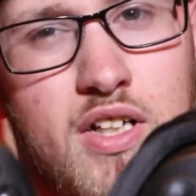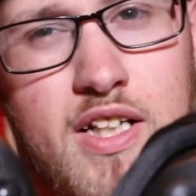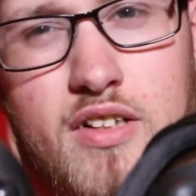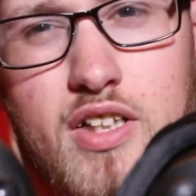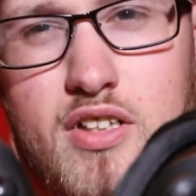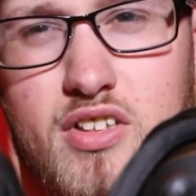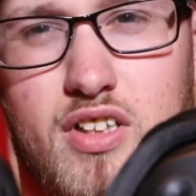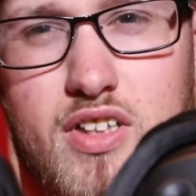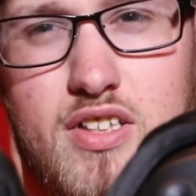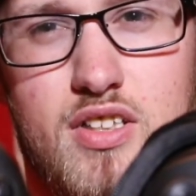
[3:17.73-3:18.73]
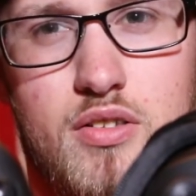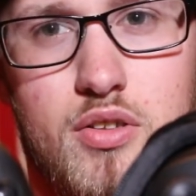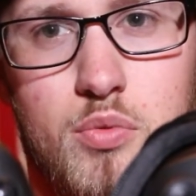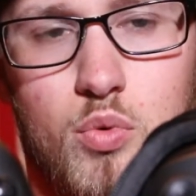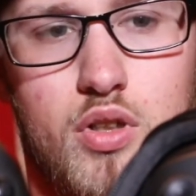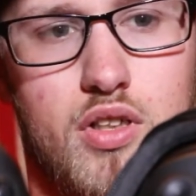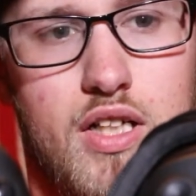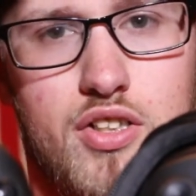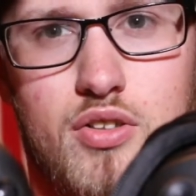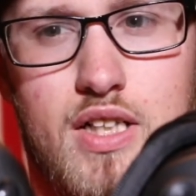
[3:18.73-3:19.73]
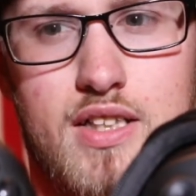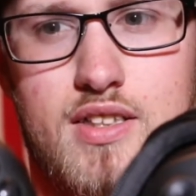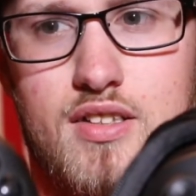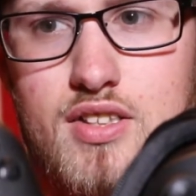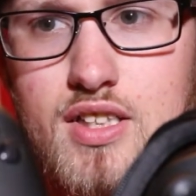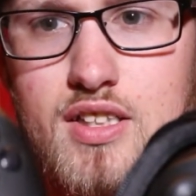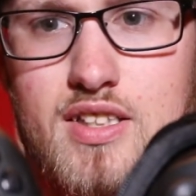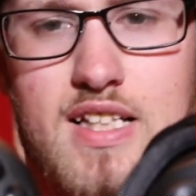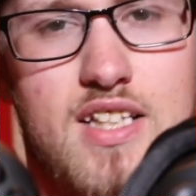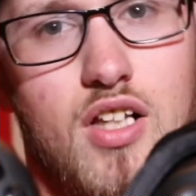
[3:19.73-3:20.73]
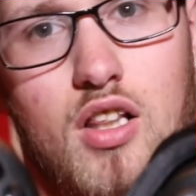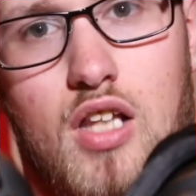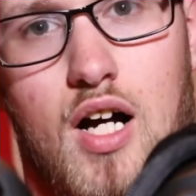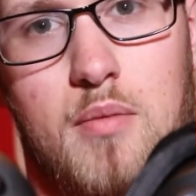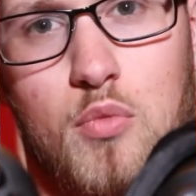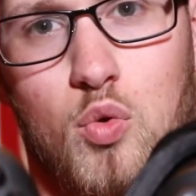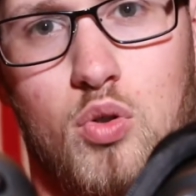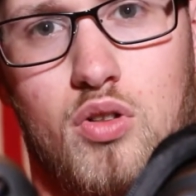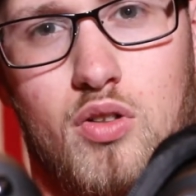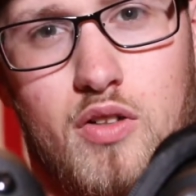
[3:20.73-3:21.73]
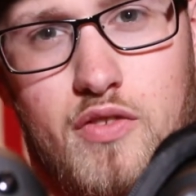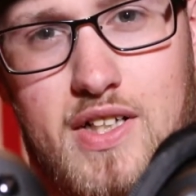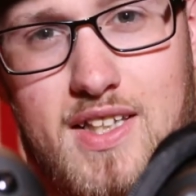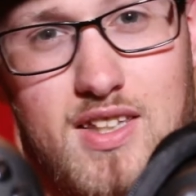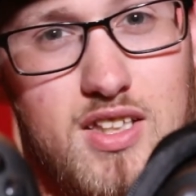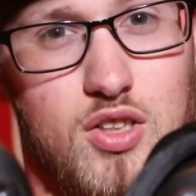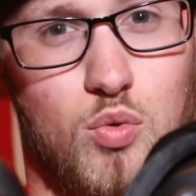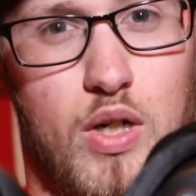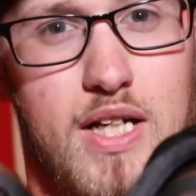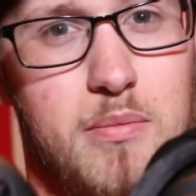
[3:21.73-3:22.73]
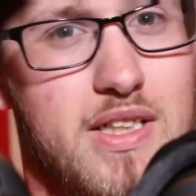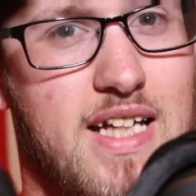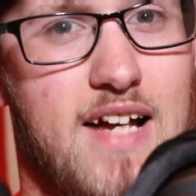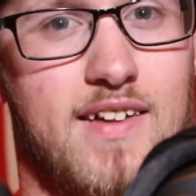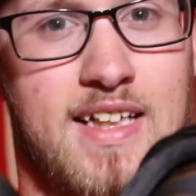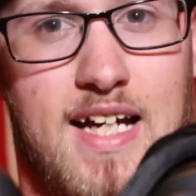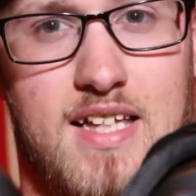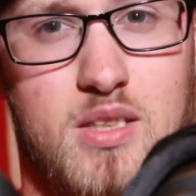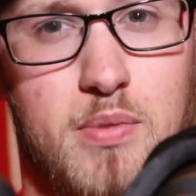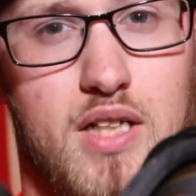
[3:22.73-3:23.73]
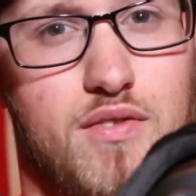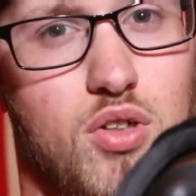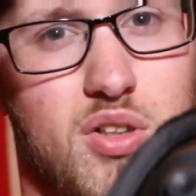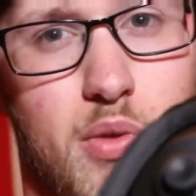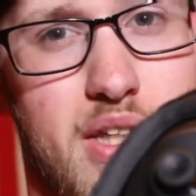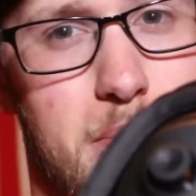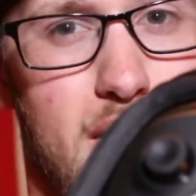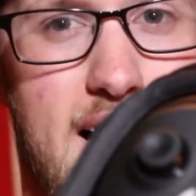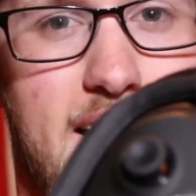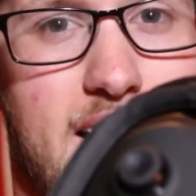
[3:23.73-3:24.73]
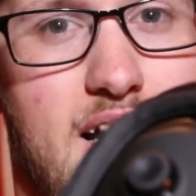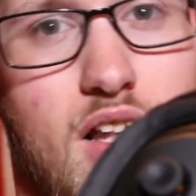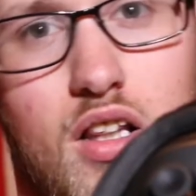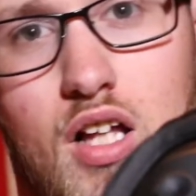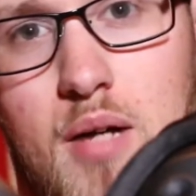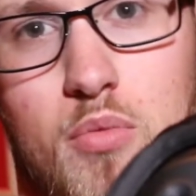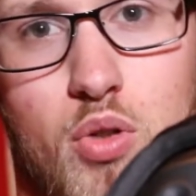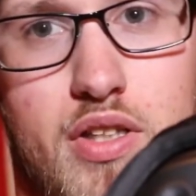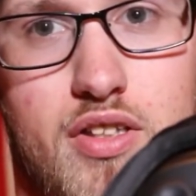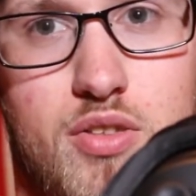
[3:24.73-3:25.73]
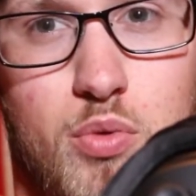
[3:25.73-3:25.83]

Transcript: Now here, like on the Elite Series 1, as you guys can see, this has a lot more of like the gray metallic aspect for it, to where they blackened out a lot more in this